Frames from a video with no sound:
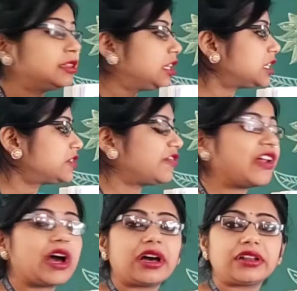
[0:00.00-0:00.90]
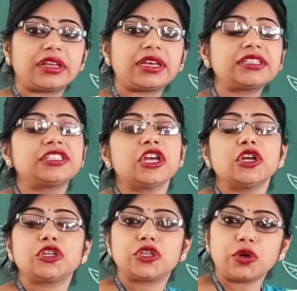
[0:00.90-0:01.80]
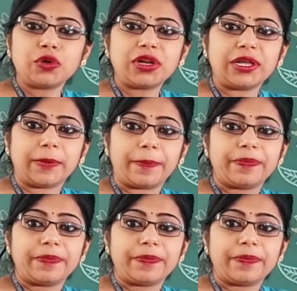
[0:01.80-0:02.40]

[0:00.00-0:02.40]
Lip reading: This flower is tulip.